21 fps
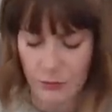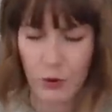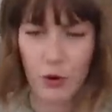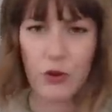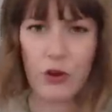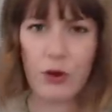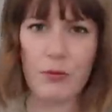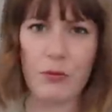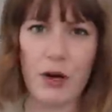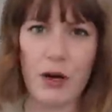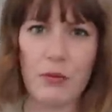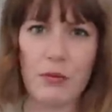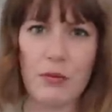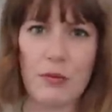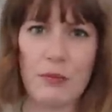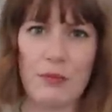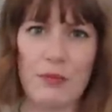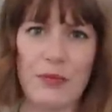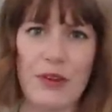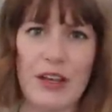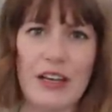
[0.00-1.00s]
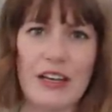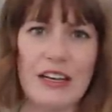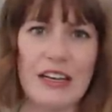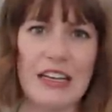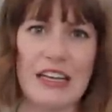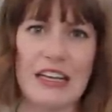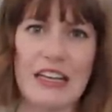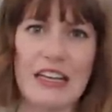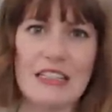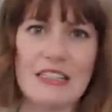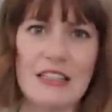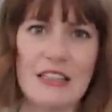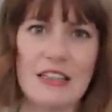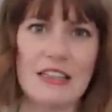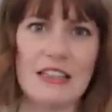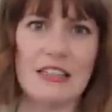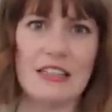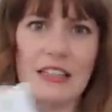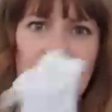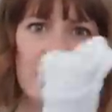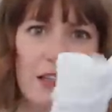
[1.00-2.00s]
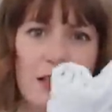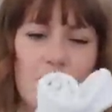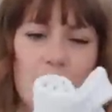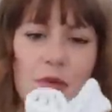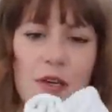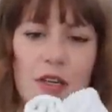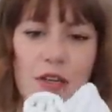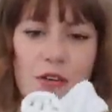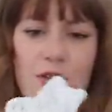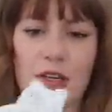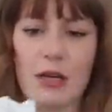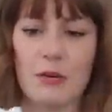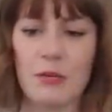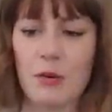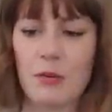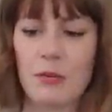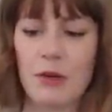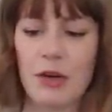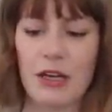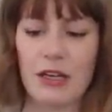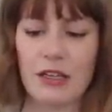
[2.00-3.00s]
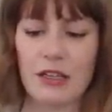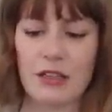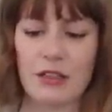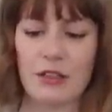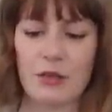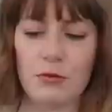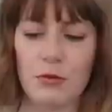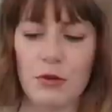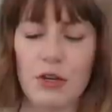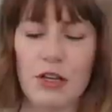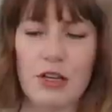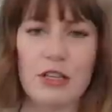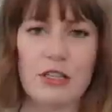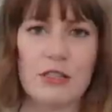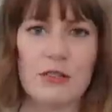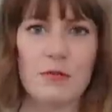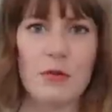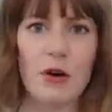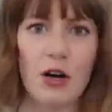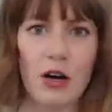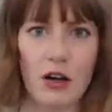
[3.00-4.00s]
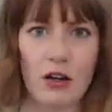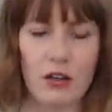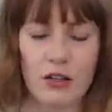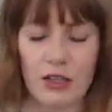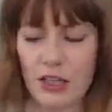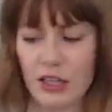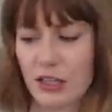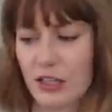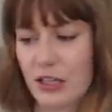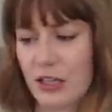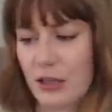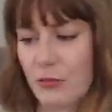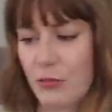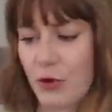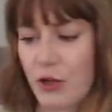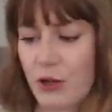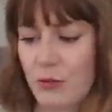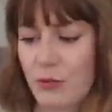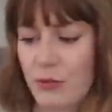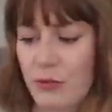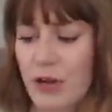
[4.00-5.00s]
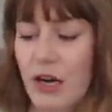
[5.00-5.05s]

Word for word: roll them up and easily stick them in your diaper bag and they're pretty small and get pretty